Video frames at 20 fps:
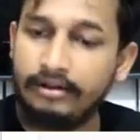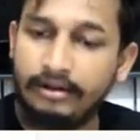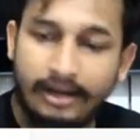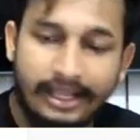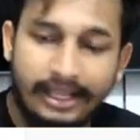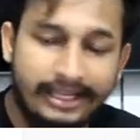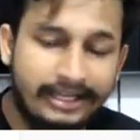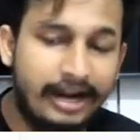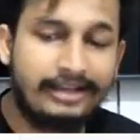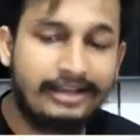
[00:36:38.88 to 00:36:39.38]

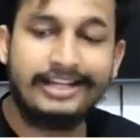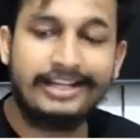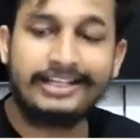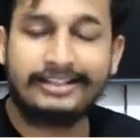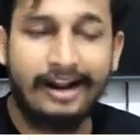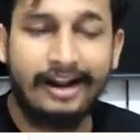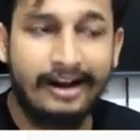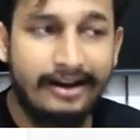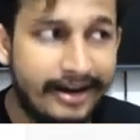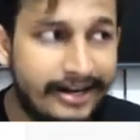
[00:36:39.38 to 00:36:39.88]
Like at least
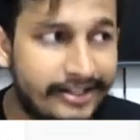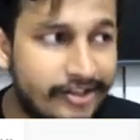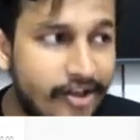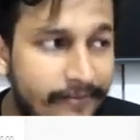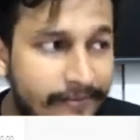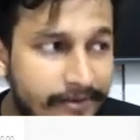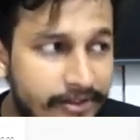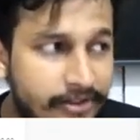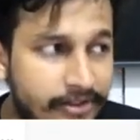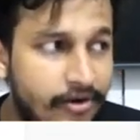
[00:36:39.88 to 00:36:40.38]
hundreds
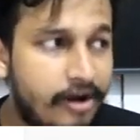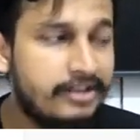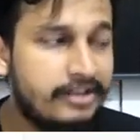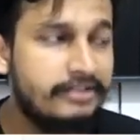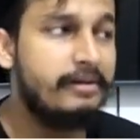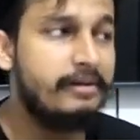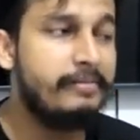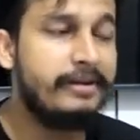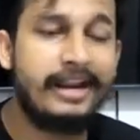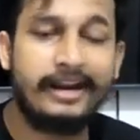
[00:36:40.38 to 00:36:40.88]
of stocks
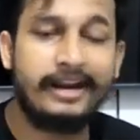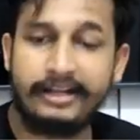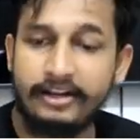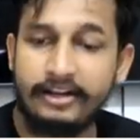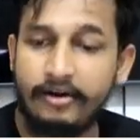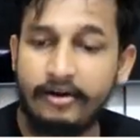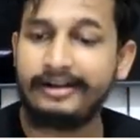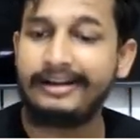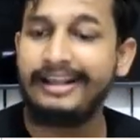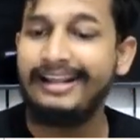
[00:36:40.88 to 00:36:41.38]
will be hitting
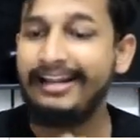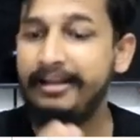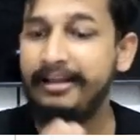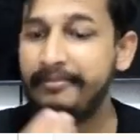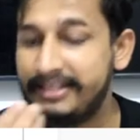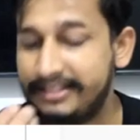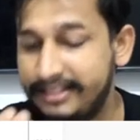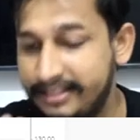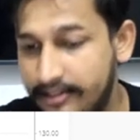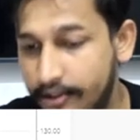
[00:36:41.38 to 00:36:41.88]
on a daily
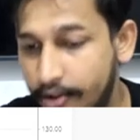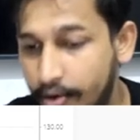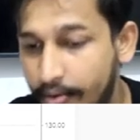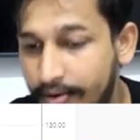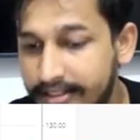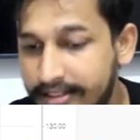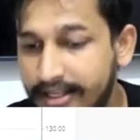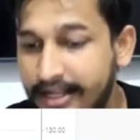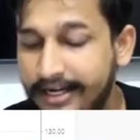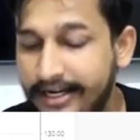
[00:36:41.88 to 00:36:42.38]
basis,
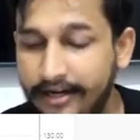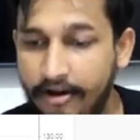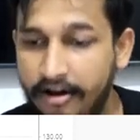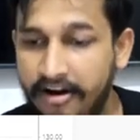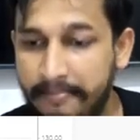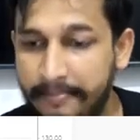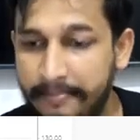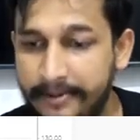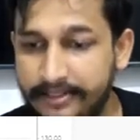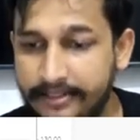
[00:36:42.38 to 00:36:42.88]
lower circuit or
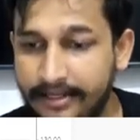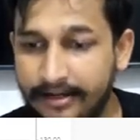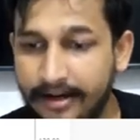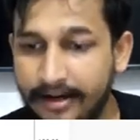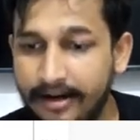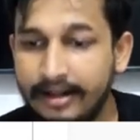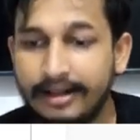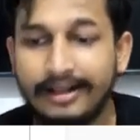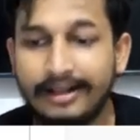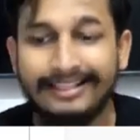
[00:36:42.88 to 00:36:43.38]
upper circuit.
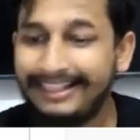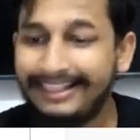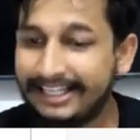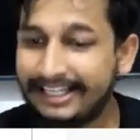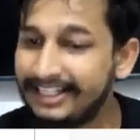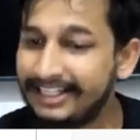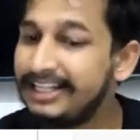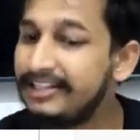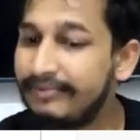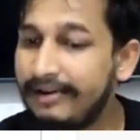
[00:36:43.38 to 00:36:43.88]
The
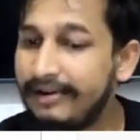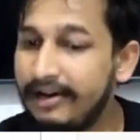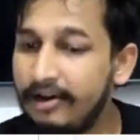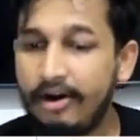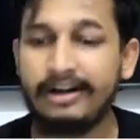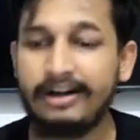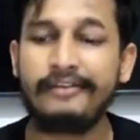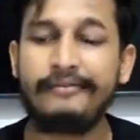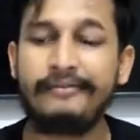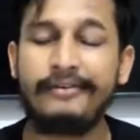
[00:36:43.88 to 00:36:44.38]
exchange will
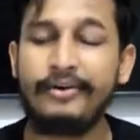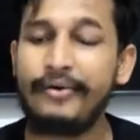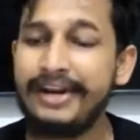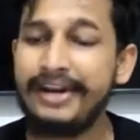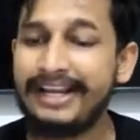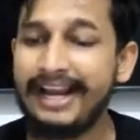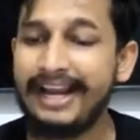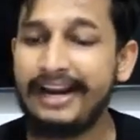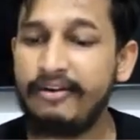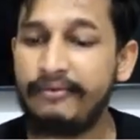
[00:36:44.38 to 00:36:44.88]
not give you
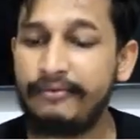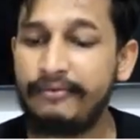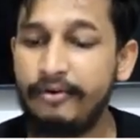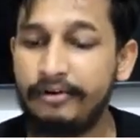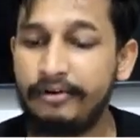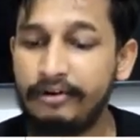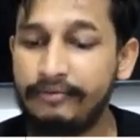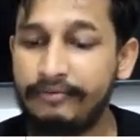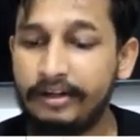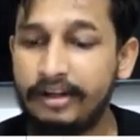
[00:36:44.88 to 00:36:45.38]
any kind of
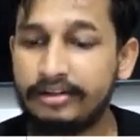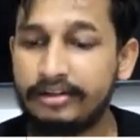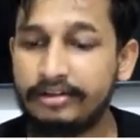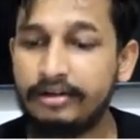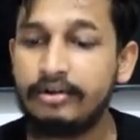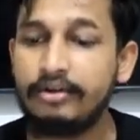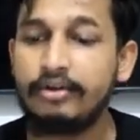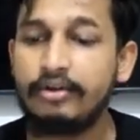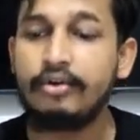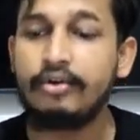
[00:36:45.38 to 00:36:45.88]

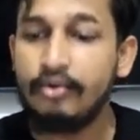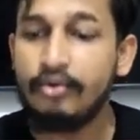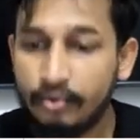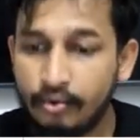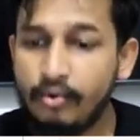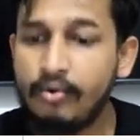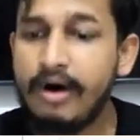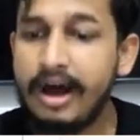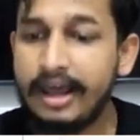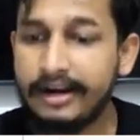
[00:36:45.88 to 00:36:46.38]
notification.
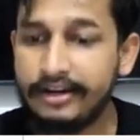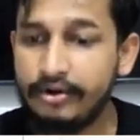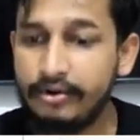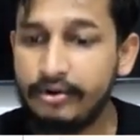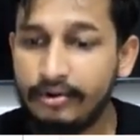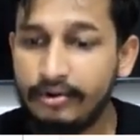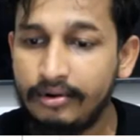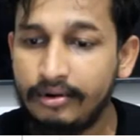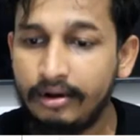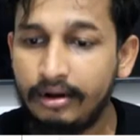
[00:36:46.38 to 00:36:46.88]
Who are
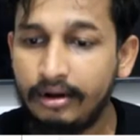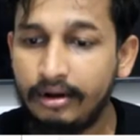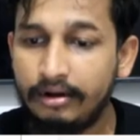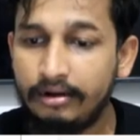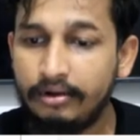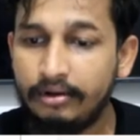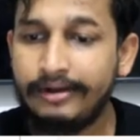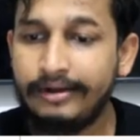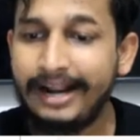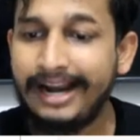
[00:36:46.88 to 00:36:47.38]
you
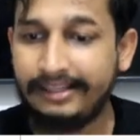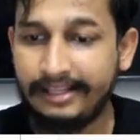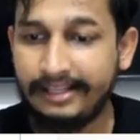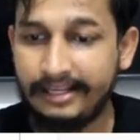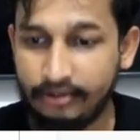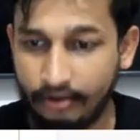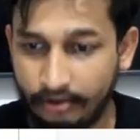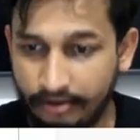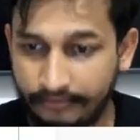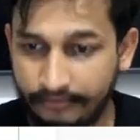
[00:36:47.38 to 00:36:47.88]
to get these
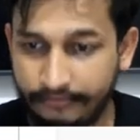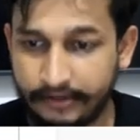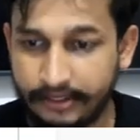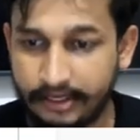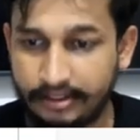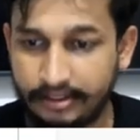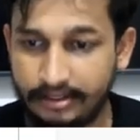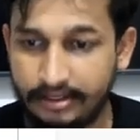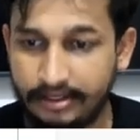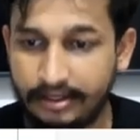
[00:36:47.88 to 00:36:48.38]

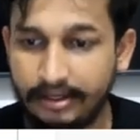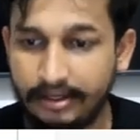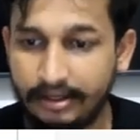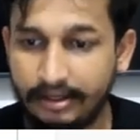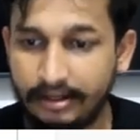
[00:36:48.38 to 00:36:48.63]
notification?